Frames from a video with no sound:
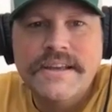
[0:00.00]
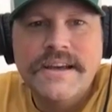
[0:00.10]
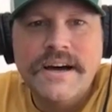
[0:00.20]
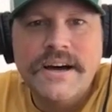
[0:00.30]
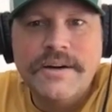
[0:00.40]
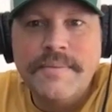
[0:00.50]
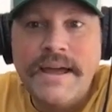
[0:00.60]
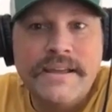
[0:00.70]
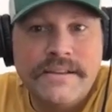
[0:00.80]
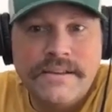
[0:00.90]

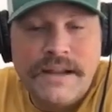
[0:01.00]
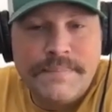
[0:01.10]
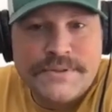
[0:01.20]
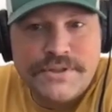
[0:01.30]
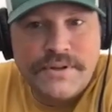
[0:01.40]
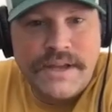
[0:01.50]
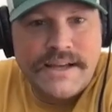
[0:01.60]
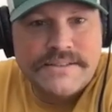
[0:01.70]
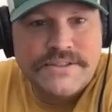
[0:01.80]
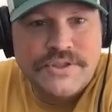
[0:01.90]
Hey, good episode,
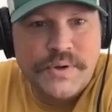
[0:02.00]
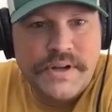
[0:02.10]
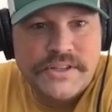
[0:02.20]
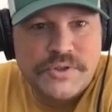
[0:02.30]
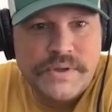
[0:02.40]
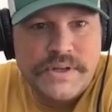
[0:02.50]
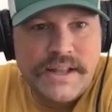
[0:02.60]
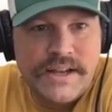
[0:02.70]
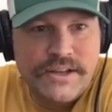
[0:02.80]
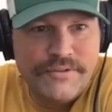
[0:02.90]
guys. Enjoyed it this week. A
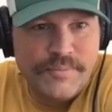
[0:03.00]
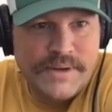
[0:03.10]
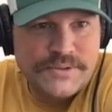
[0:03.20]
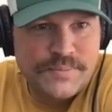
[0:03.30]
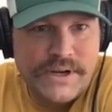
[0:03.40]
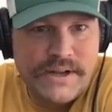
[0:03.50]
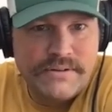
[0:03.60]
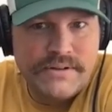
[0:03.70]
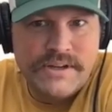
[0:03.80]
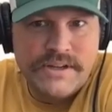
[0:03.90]
lot of good information put
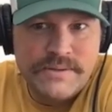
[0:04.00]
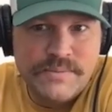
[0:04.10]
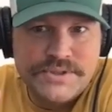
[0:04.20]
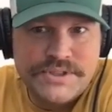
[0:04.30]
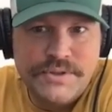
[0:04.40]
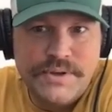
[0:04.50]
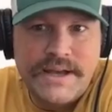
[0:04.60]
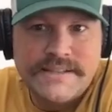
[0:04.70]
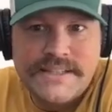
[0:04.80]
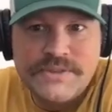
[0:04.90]
out. We'll see you guys next